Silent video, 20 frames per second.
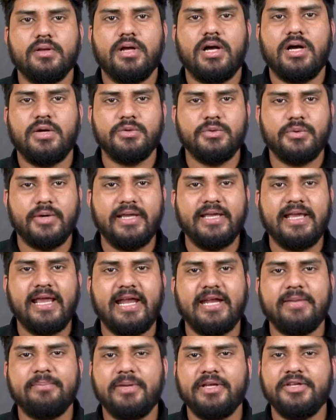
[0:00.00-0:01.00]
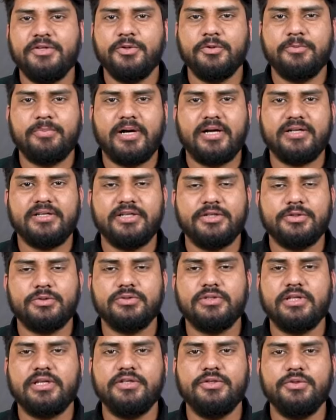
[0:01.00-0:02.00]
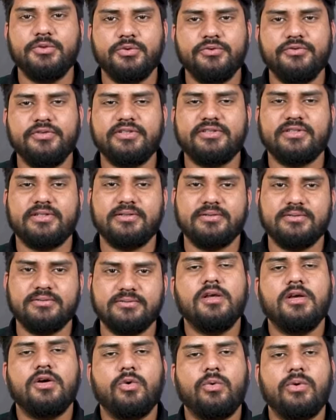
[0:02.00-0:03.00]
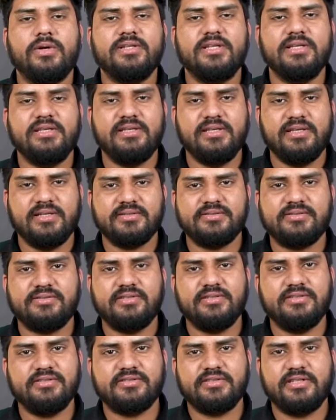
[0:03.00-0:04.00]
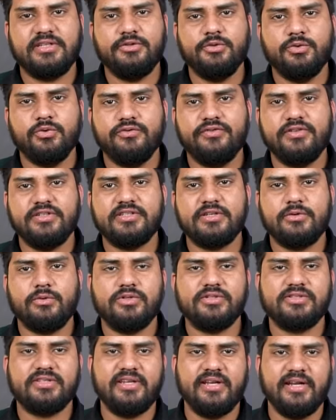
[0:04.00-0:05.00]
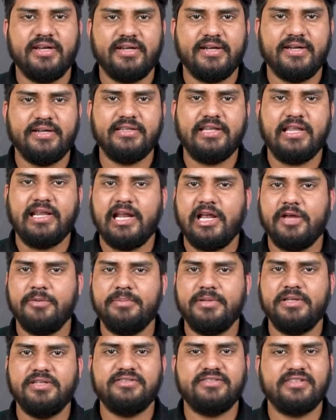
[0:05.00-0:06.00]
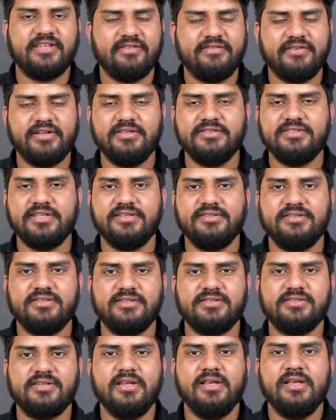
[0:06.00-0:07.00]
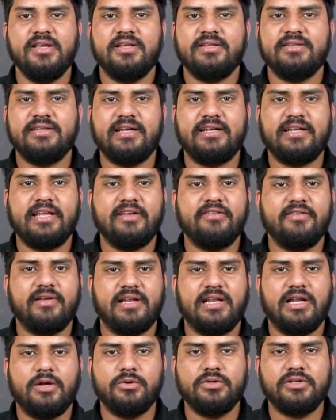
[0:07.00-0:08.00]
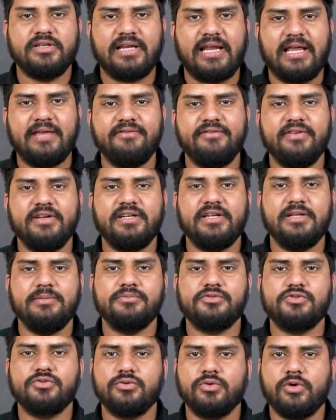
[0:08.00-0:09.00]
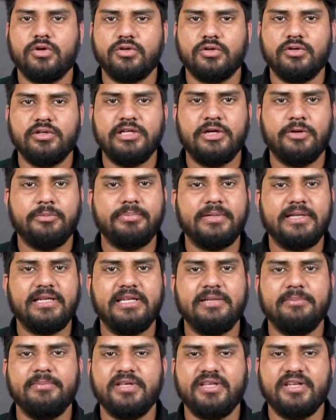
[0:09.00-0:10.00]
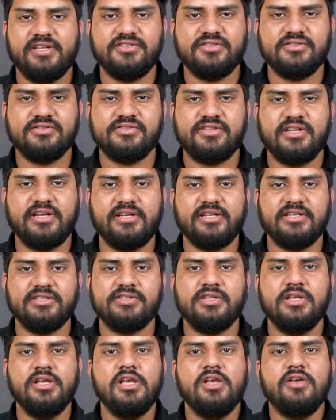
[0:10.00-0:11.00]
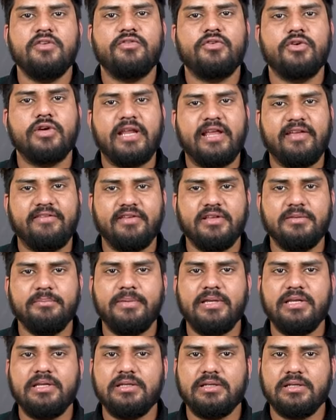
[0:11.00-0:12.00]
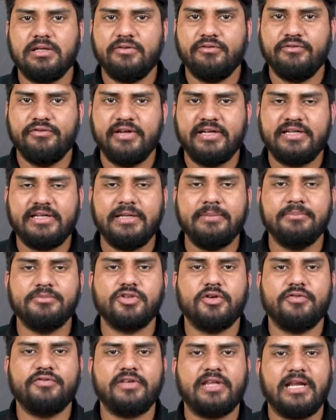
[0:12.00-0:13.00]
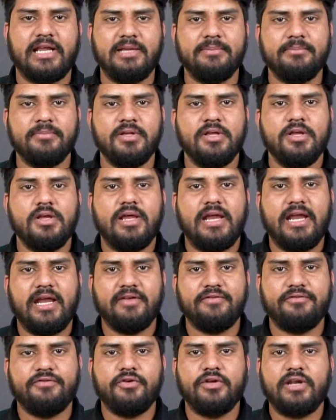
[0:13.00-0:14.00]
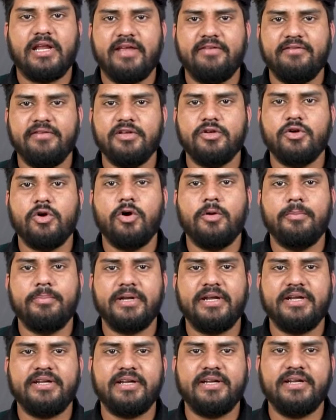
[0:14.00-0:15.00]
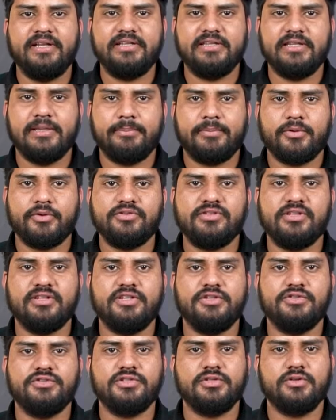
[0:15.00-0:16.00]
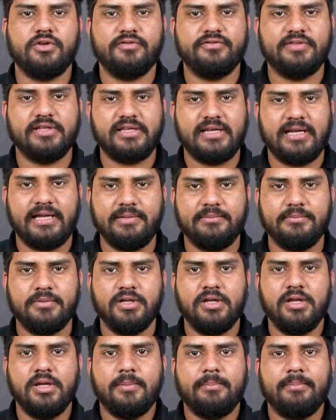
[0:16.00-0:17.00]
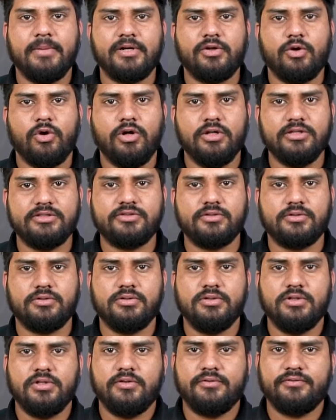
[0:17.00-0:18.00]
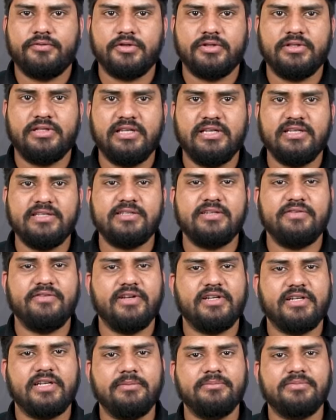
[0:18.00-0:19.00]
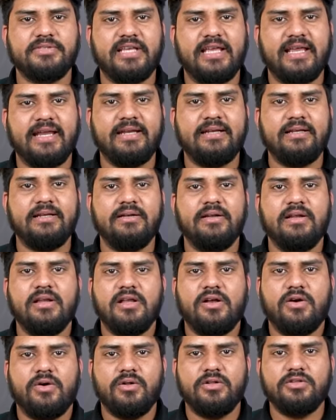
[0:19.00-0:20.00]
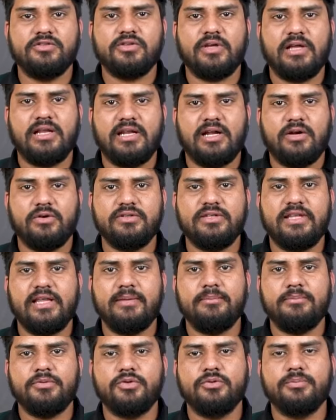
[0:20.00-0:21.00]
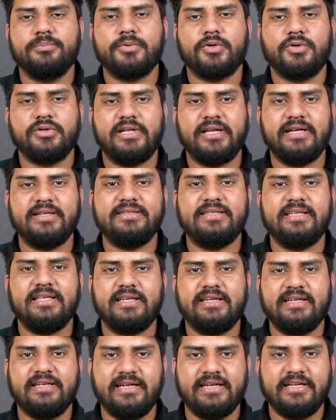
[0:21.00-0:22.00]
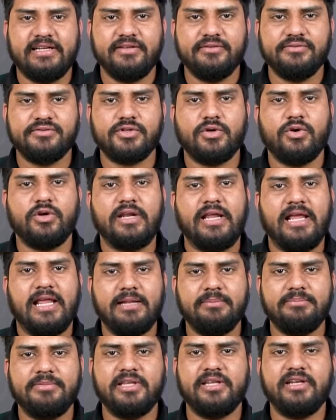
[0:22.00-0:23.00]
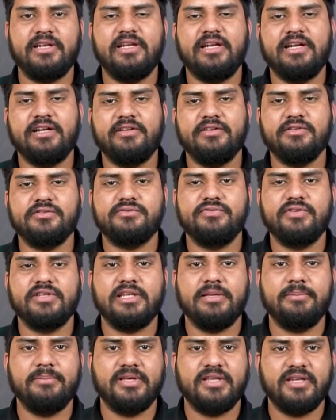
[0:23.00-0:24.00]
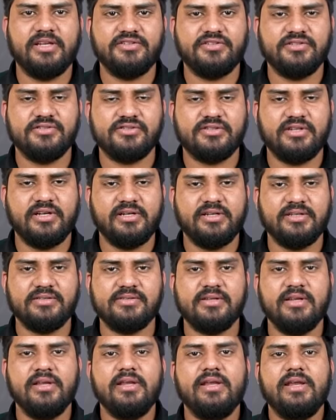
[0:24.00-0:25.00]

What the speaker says: How do I add my new partner to the EU visa? Over the years since the EU visa was created, there have been several changes that have allowed crime victims to not only obtain immigration status for having been victims of crime and for having cooperated in the prosecution of the crime, but also for these victims had also allowed them to protect their relatives or help their relatives with immigration status,